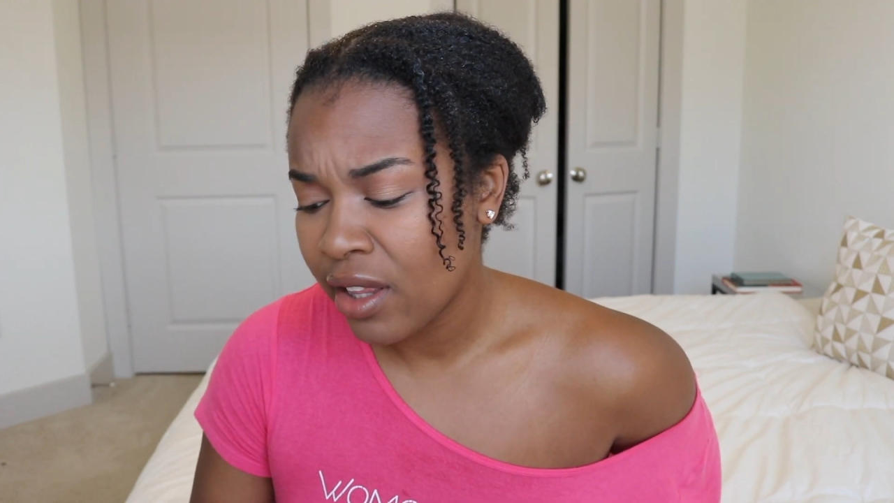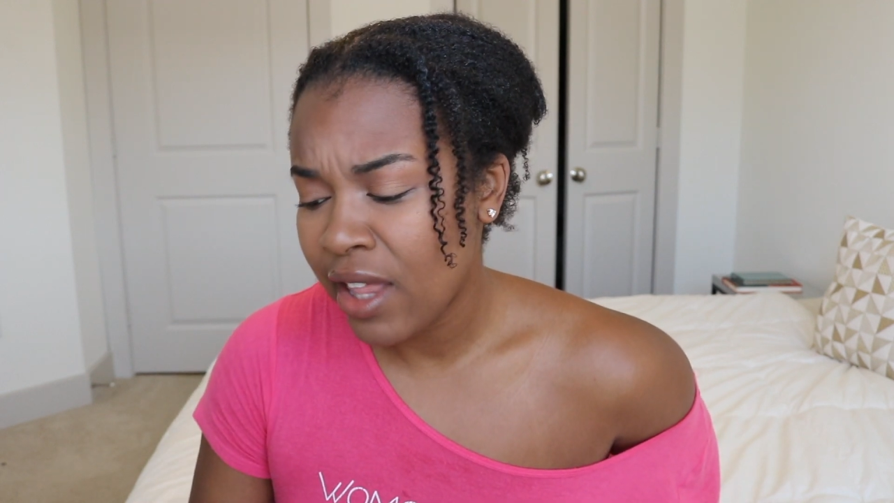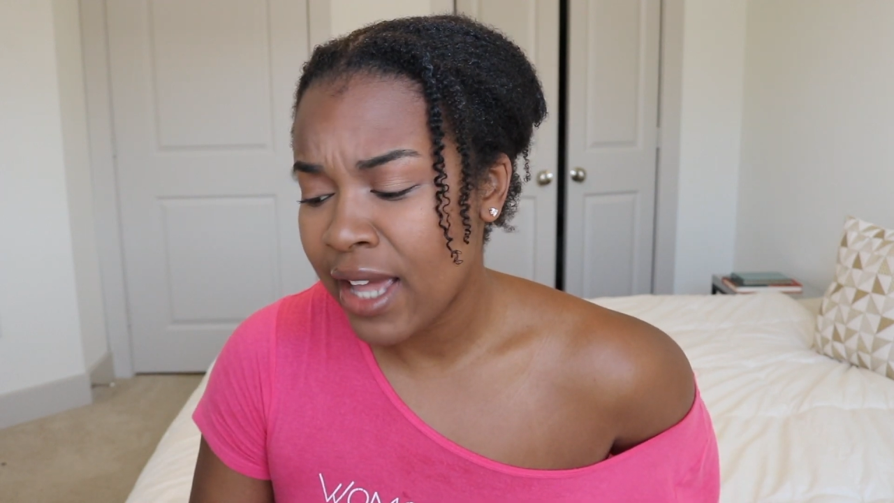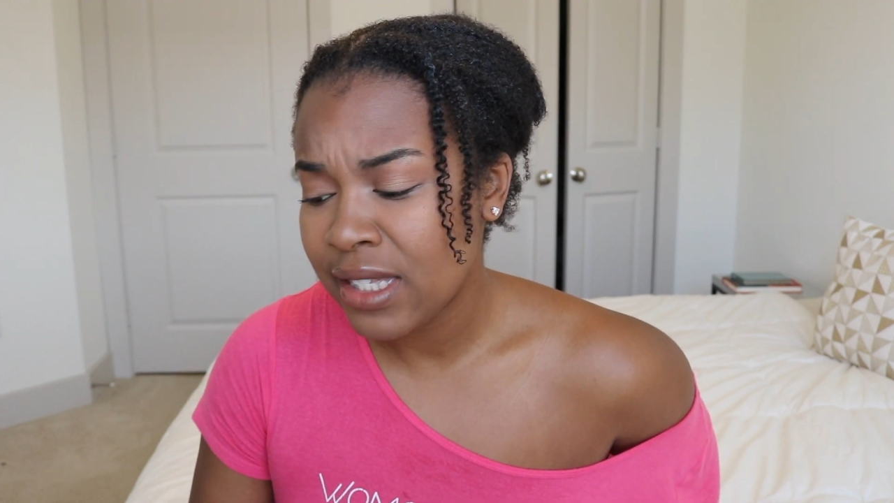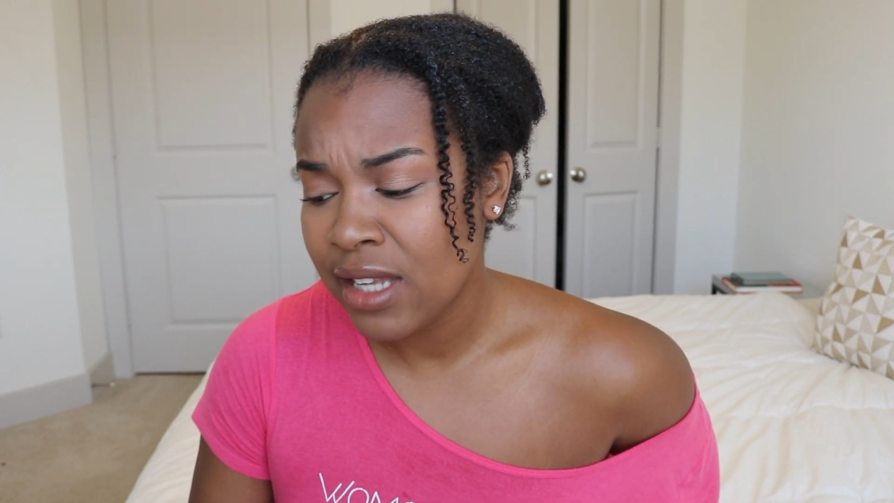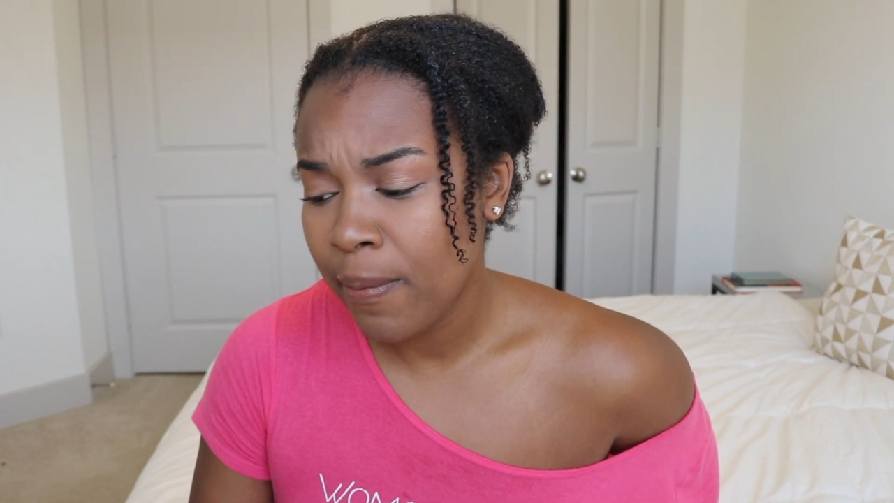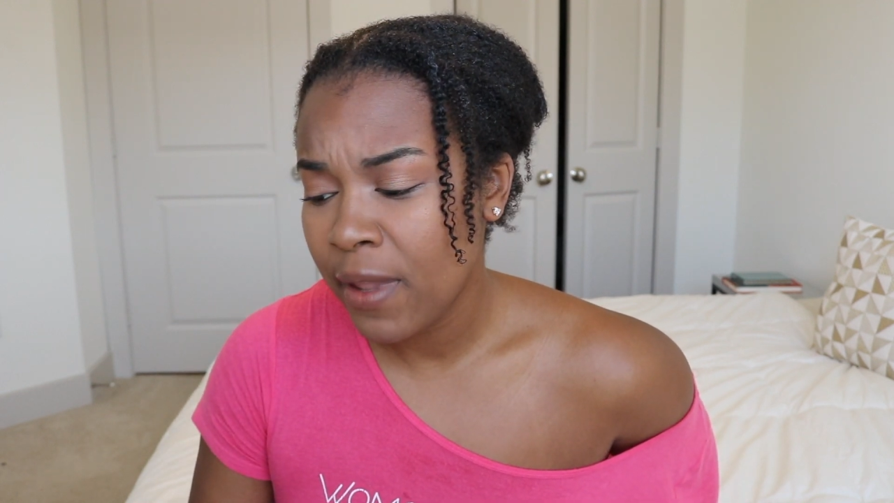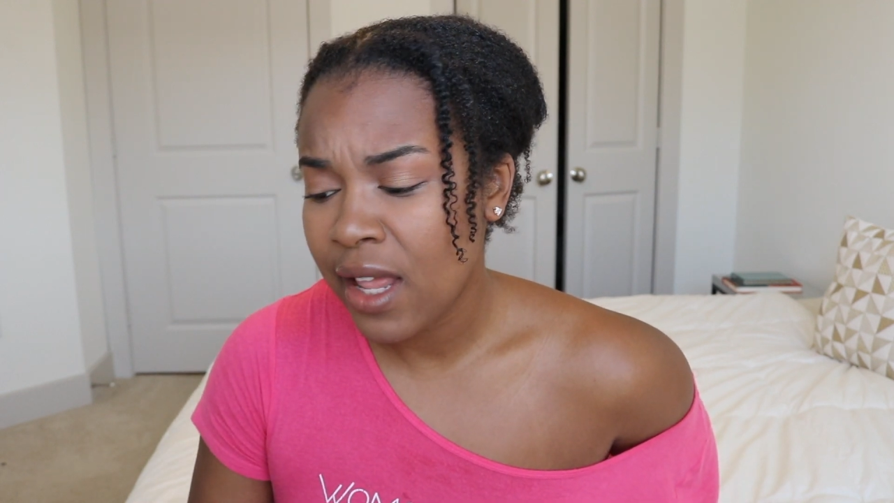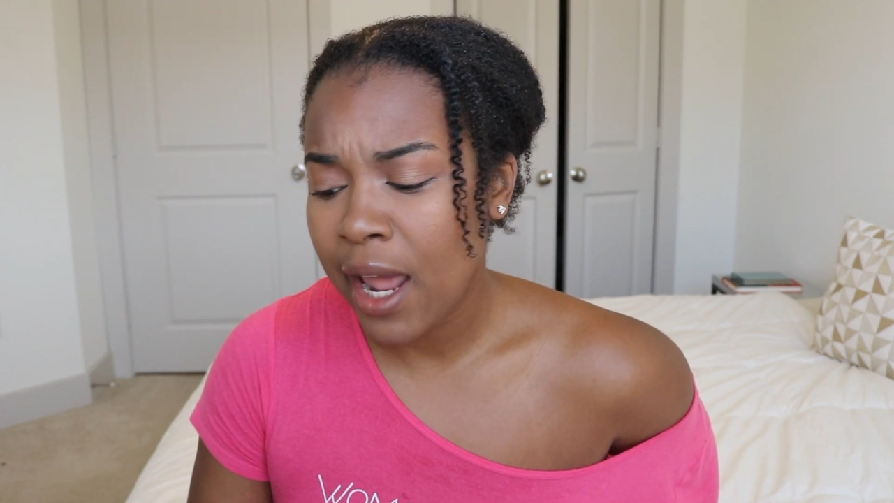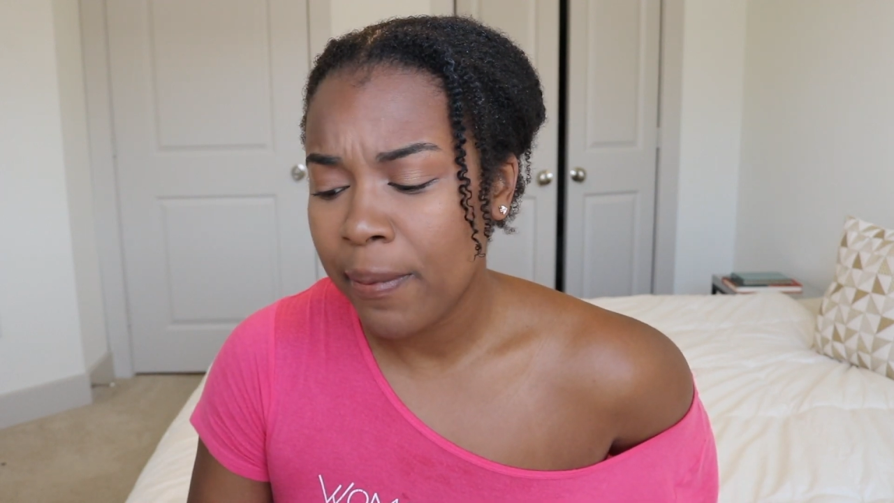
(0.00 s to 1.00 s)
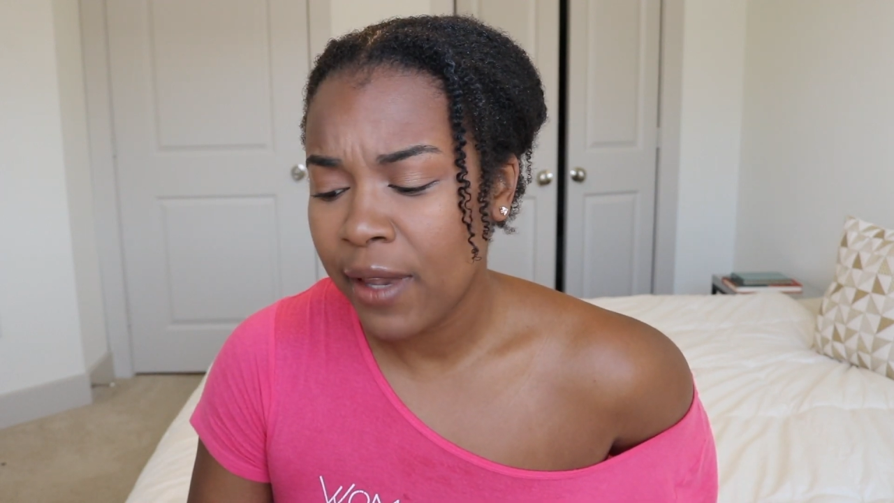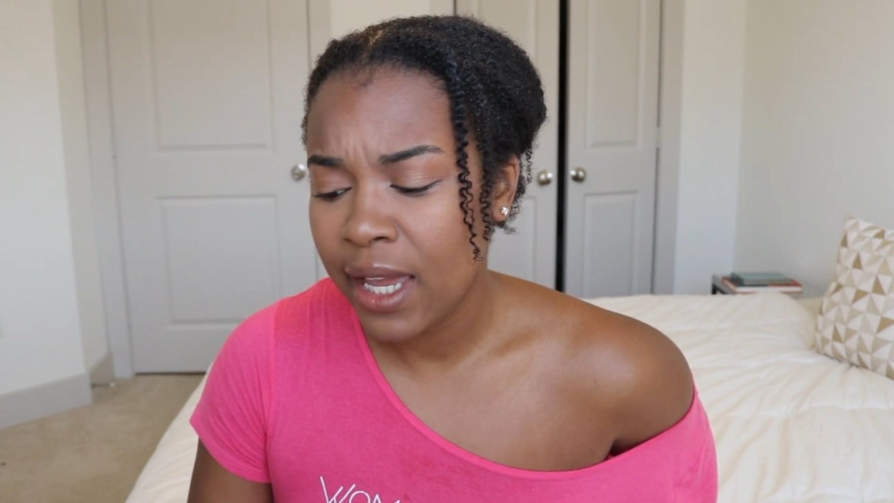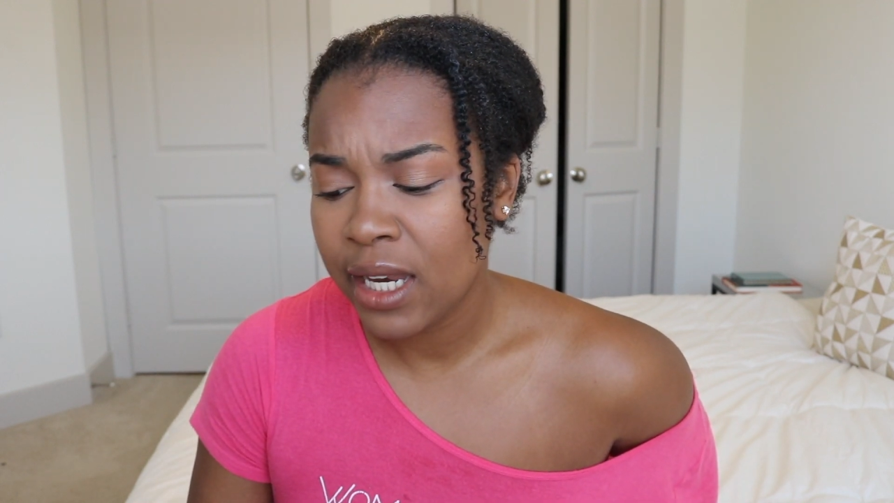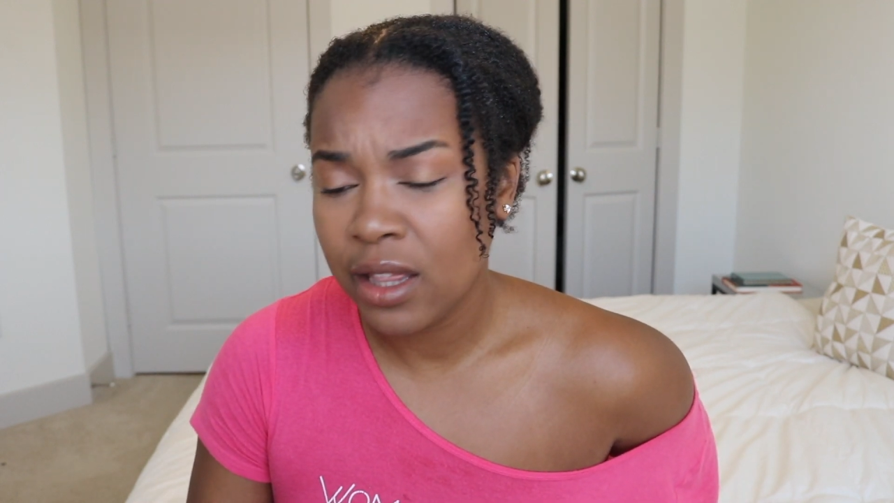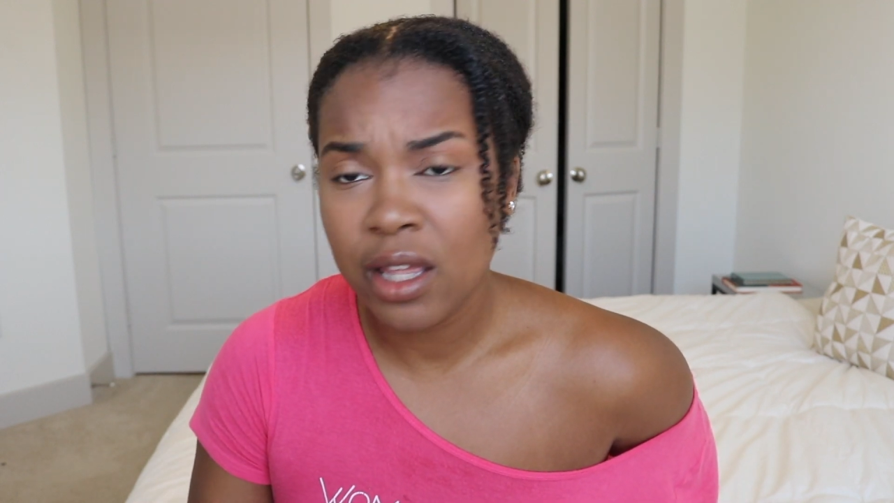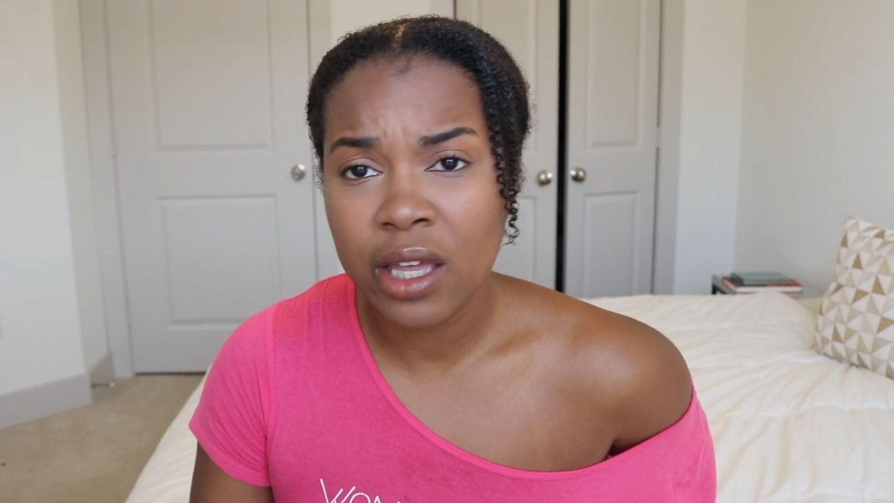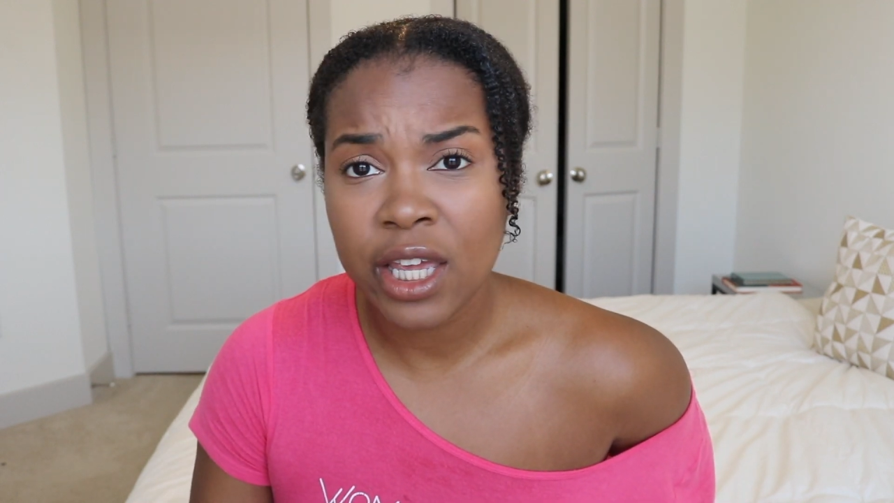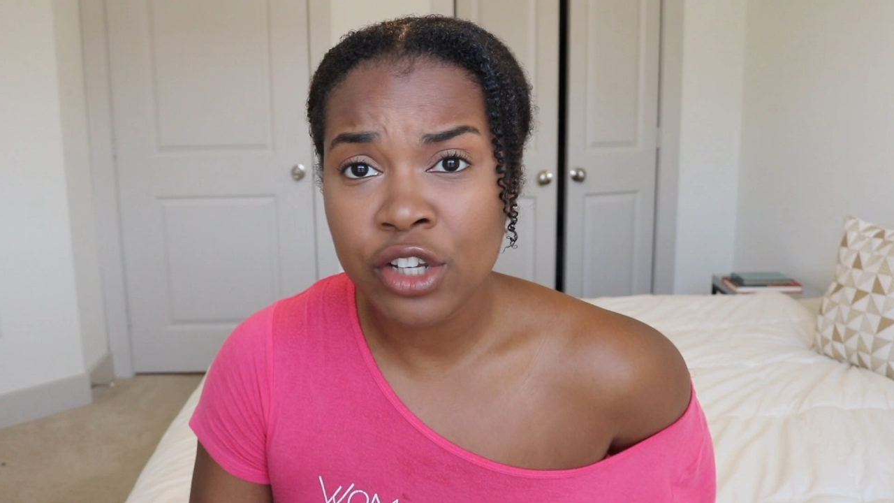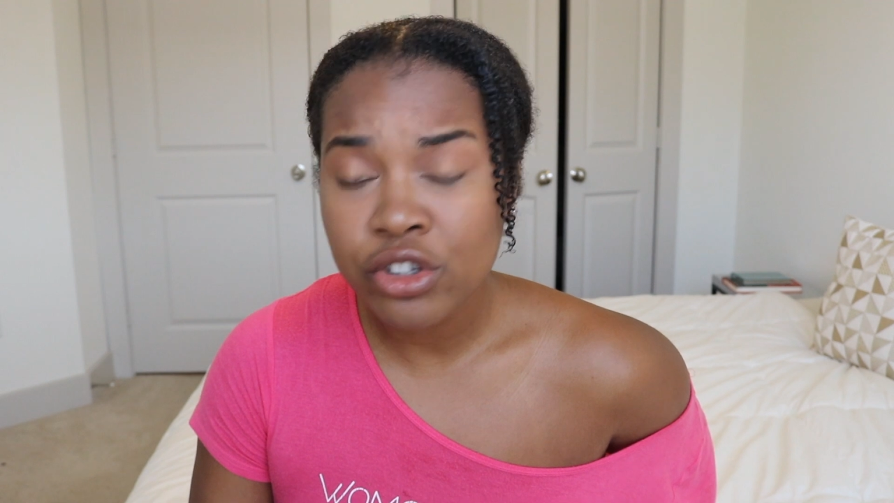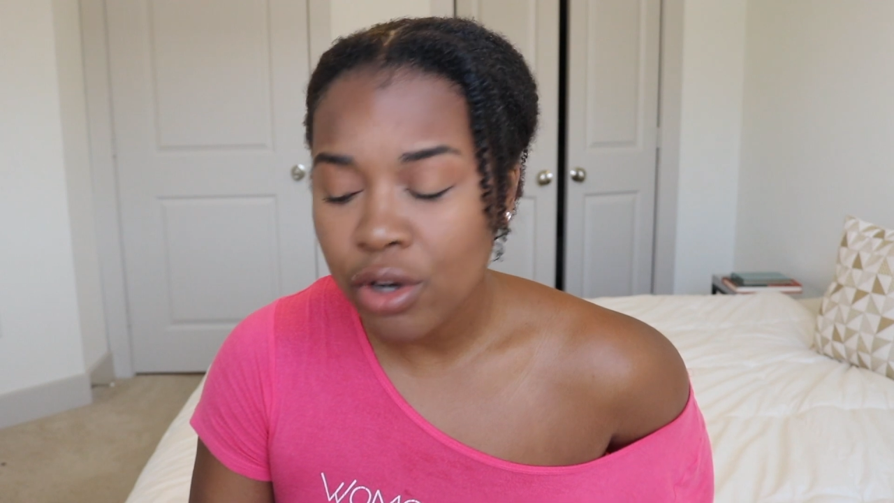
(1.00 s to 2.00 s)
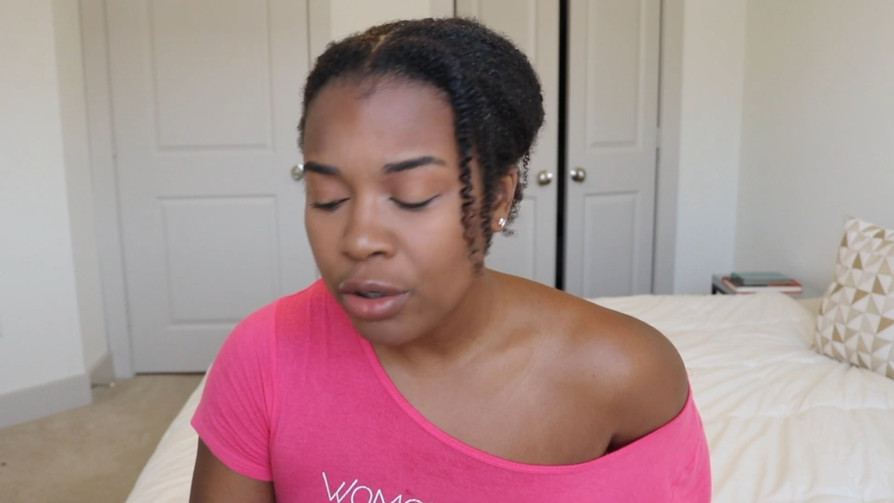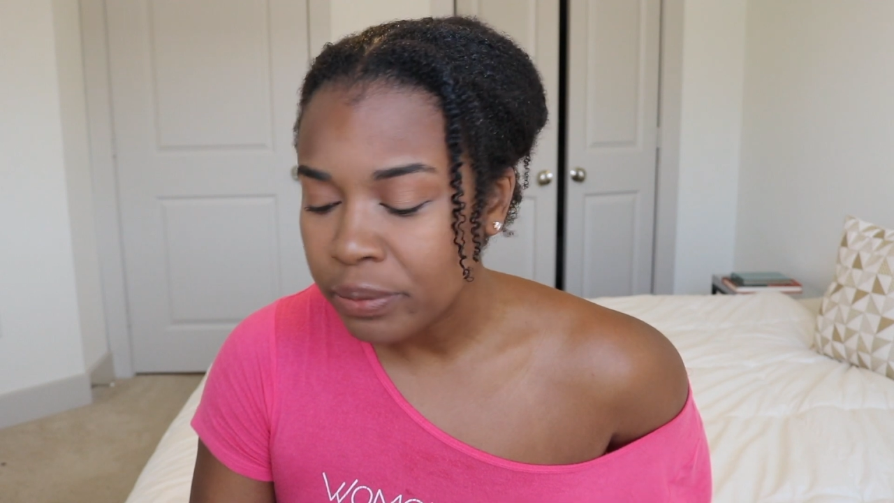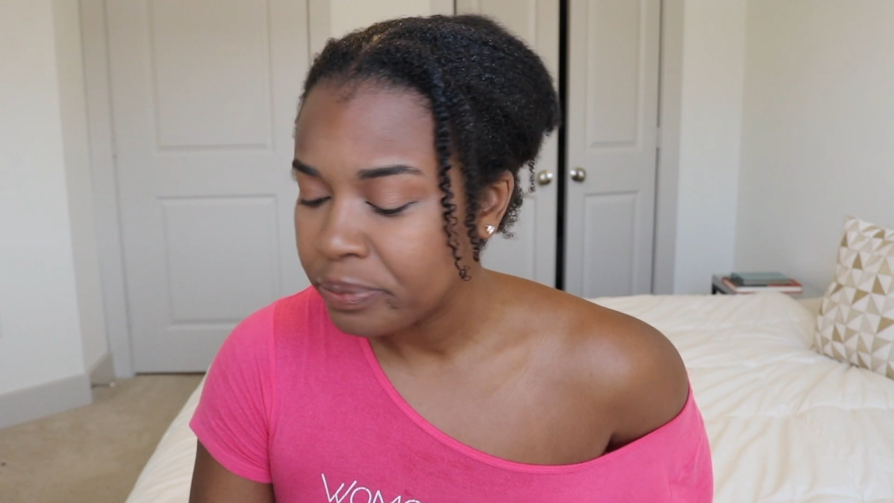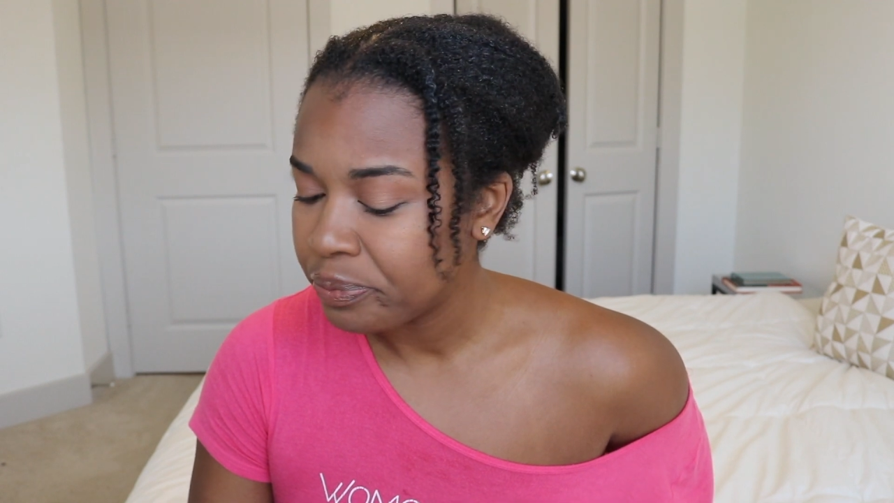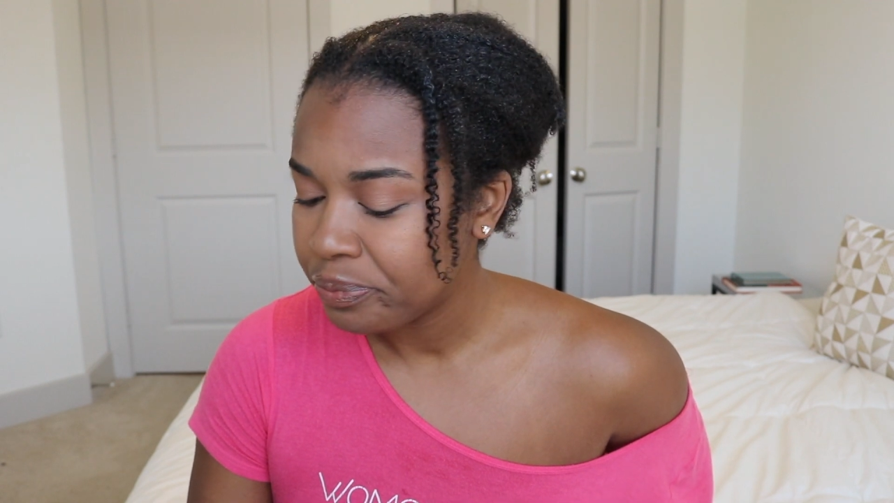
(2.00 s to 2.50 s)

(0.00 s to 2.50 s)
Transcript: that snippet that I played in the intro,